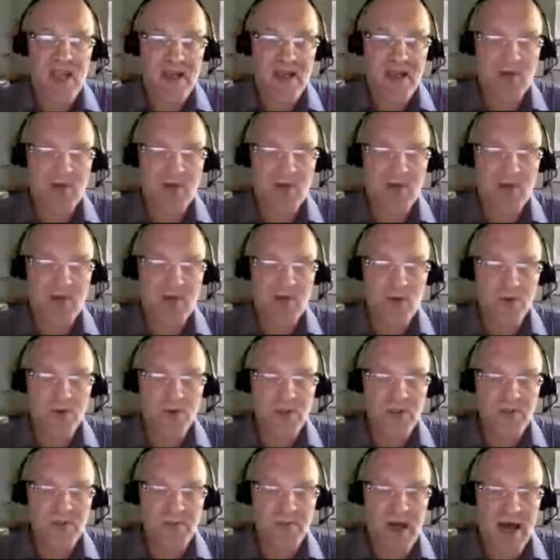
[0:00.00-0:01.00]
to roll to the
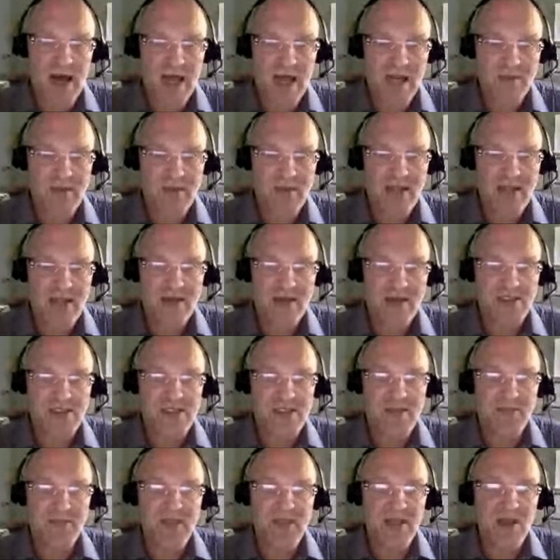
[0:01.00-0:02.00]
bottom. And there's
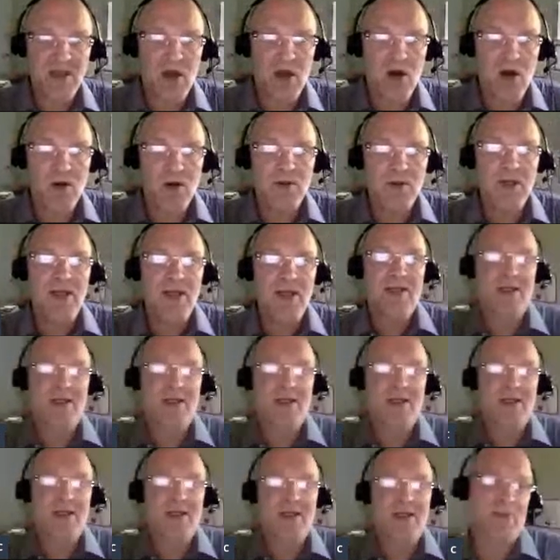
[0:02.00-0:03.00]
something called
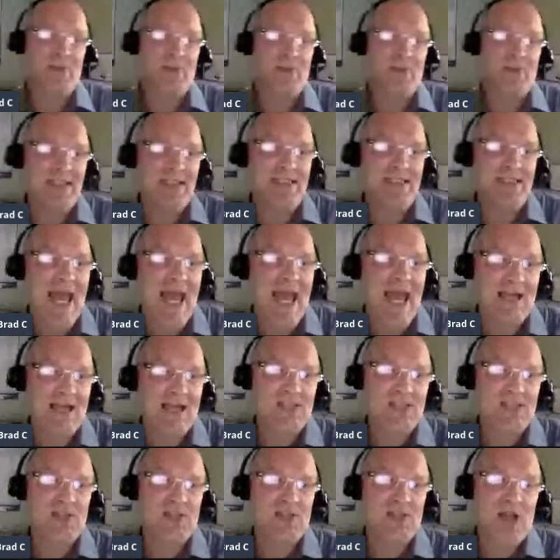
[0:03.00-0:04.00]
split
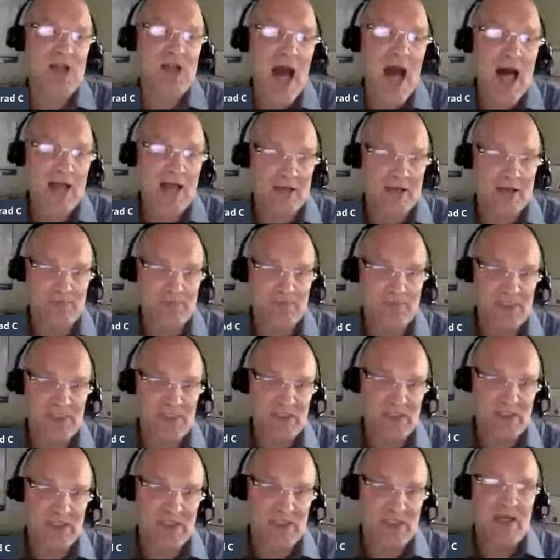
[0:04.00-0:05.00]
text to
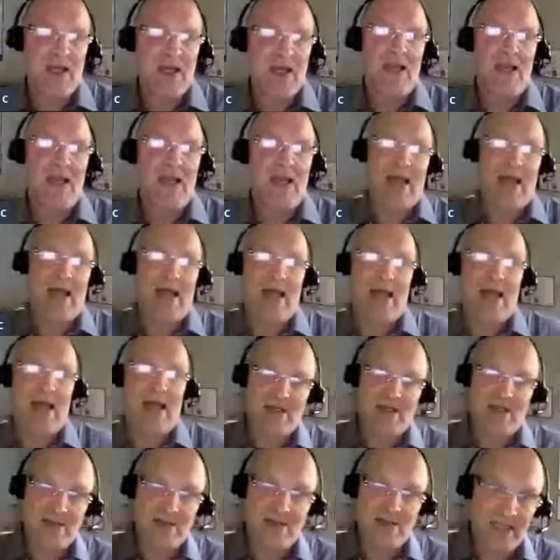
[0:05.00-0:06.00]
columns. And I'm going
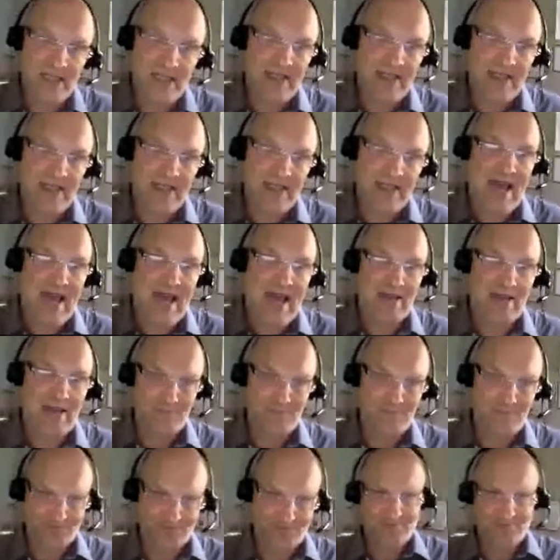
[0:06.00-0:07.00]
to click
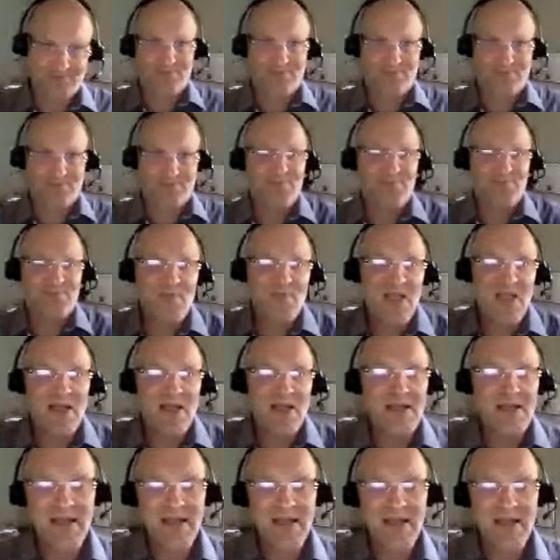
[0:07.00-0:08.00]
that.
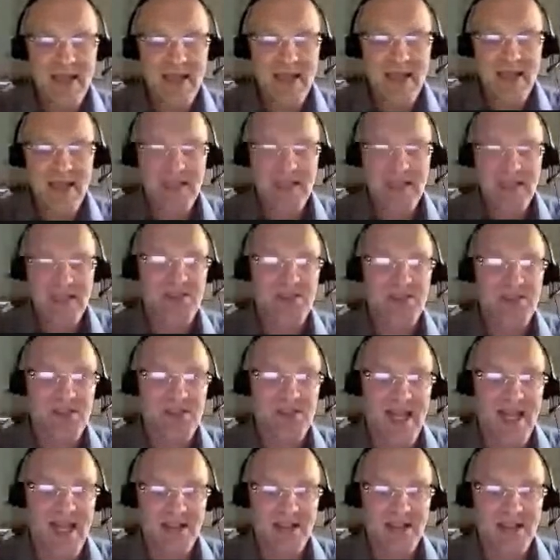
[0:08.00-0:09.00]
And then it
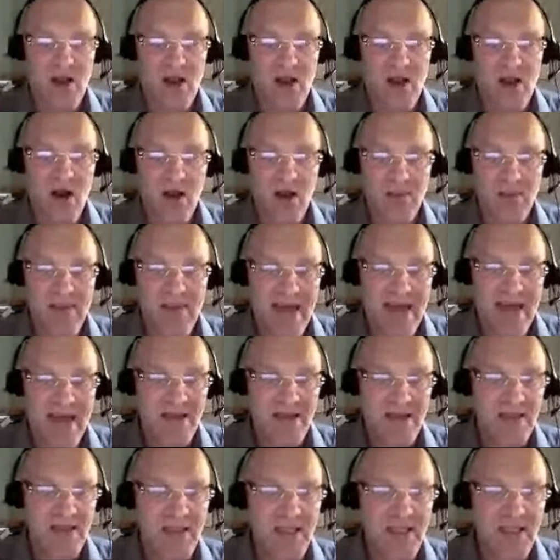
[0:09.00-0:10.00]
says detect
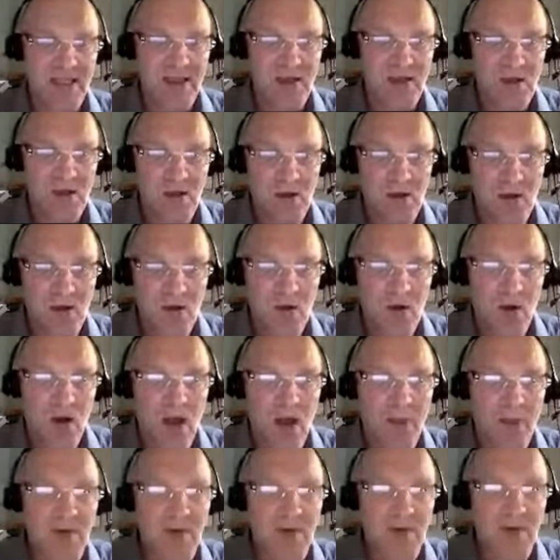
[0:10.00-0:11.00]
automatically.
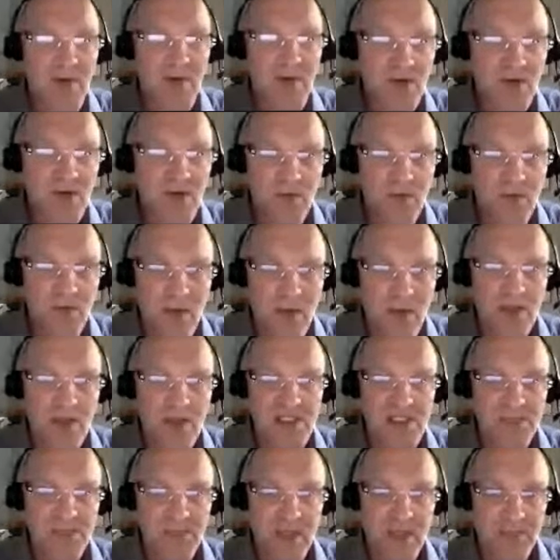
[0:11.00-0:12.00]
I want
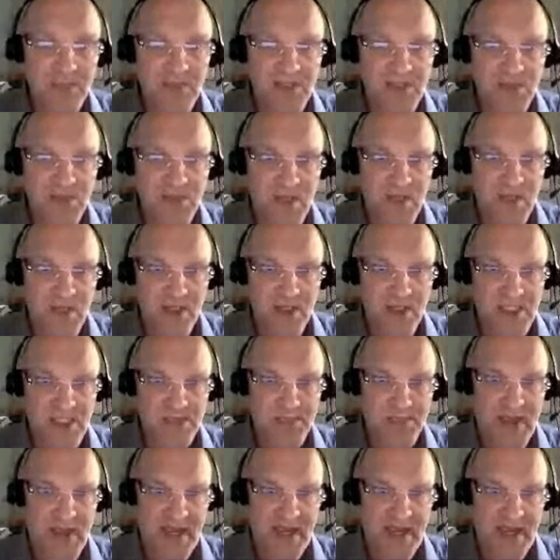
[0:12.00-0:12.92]
to split between a